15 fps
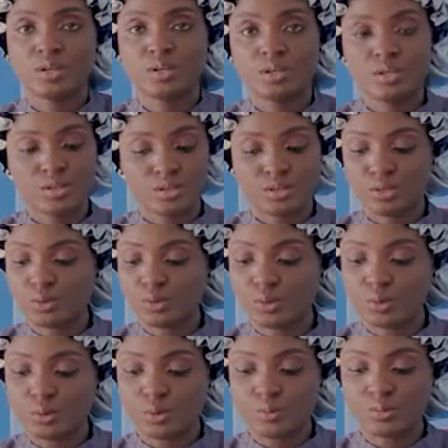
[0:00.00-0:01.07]
and
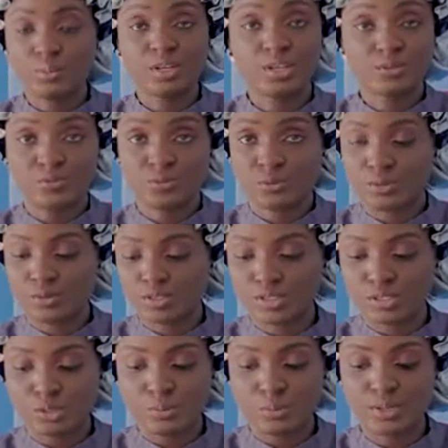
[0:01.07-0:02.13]
your plain flour. This
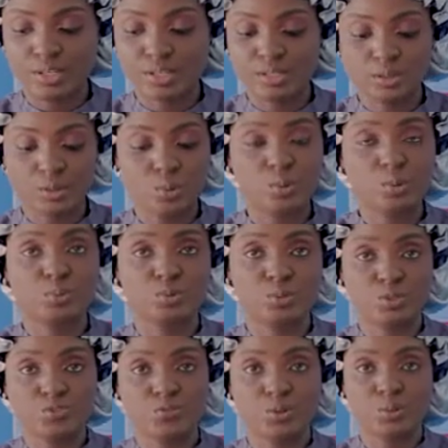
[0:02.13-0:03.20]
is your plain
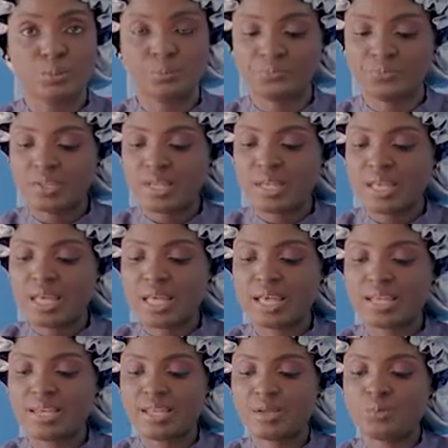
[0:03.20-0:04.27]
all-purpose flour.
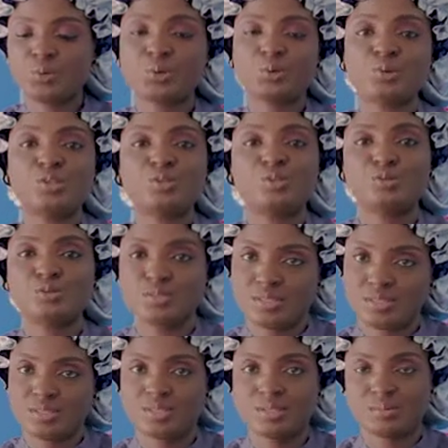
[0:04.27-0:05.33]
And then we're going to use
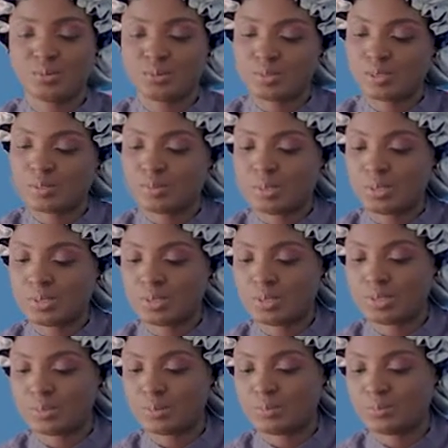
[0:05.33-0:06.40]
cinnamon spice.